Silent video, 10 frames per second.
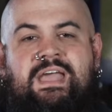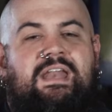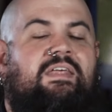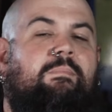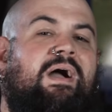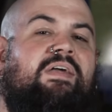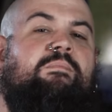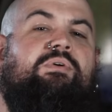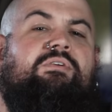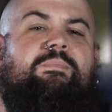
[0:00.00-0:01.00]
Now, the
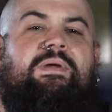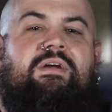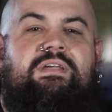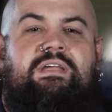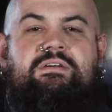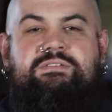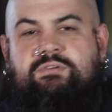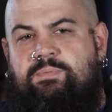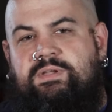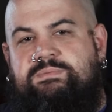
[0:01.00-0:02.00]
by-the-book repair here is a
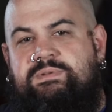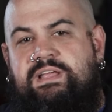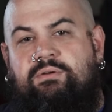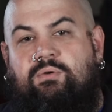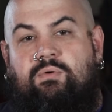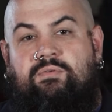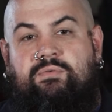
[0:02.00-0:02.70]
replacement heater core, of